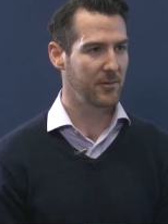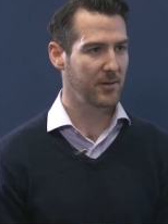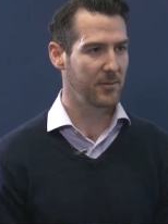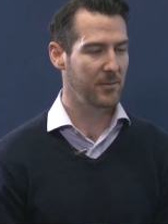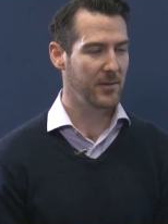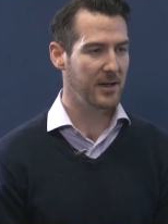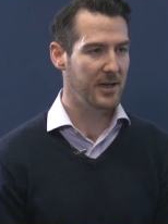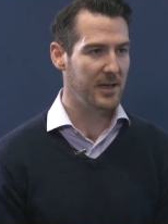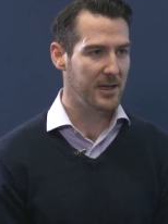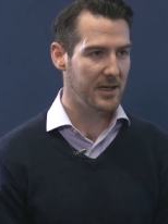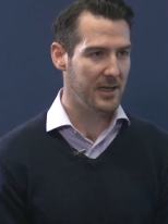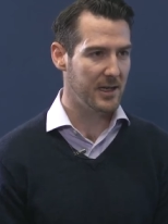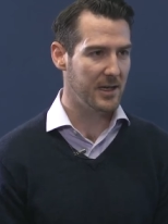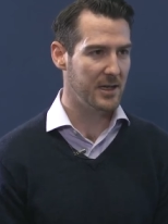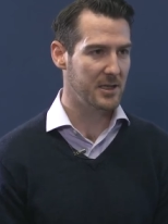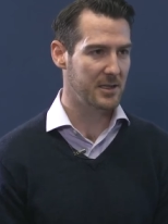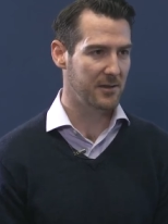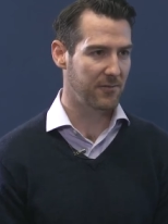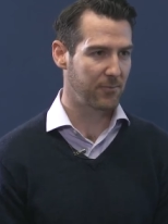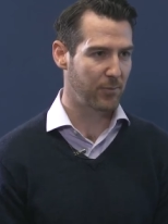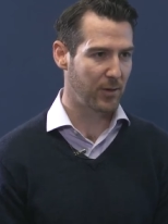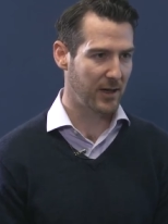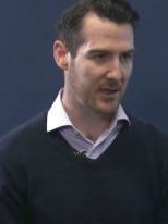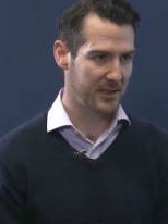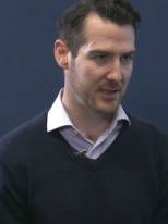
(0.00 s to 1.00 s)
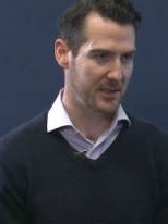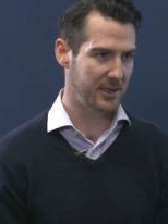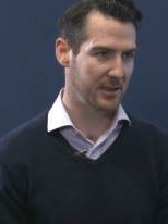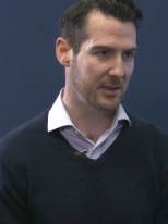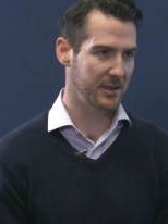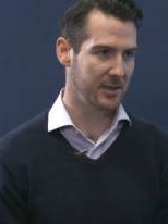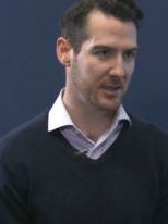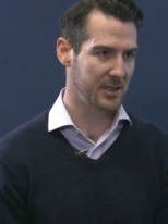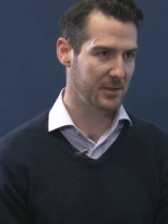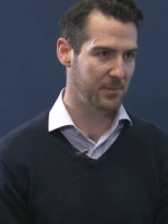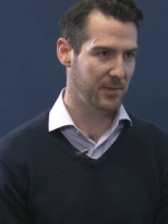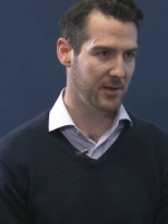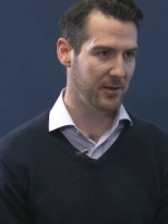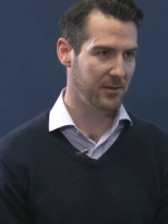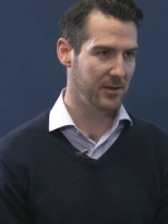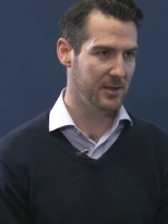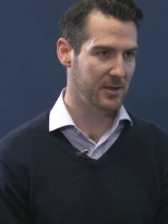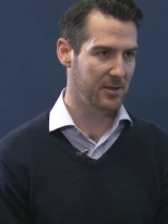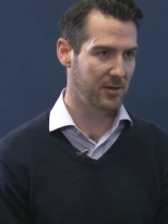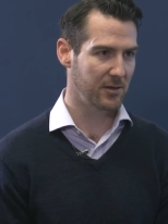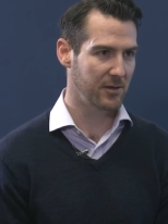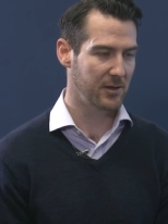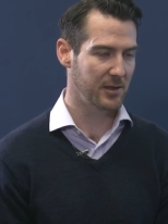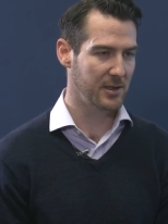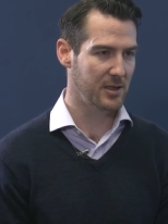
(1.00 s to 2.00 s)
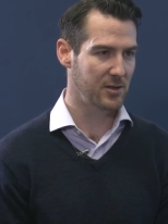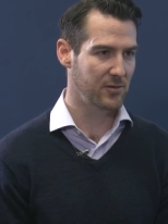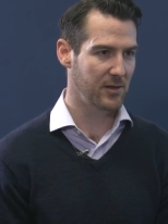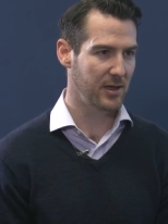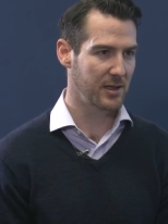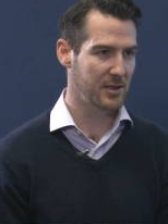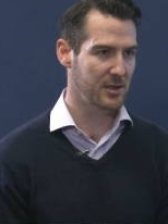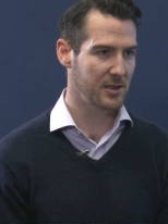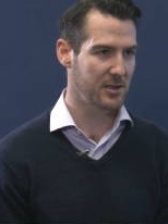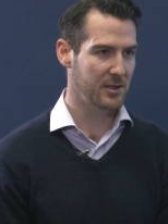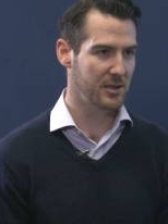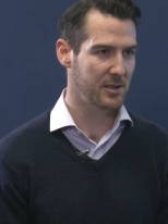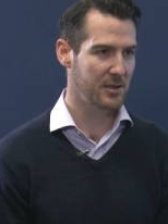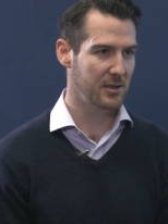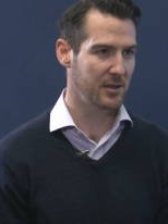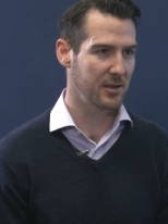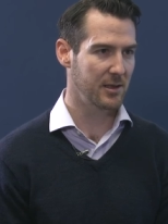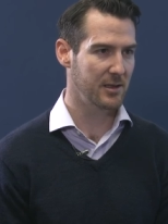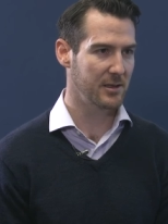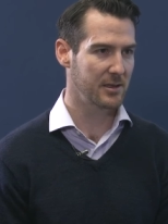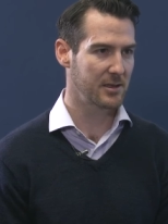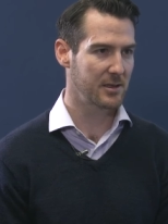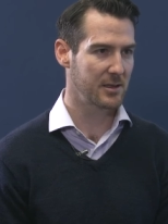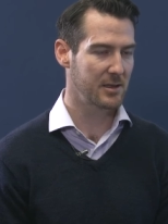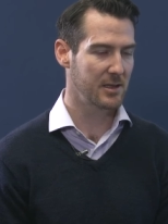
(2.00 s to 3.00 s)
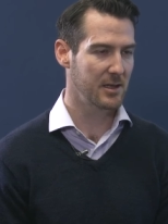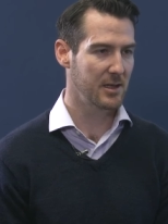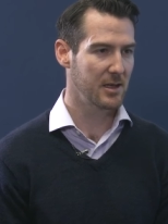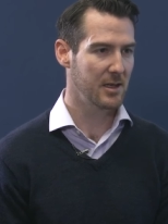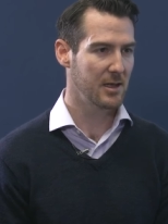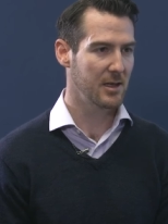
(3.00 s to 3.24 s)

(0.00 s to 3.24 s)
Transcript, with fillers: many years of practical experience on construction sites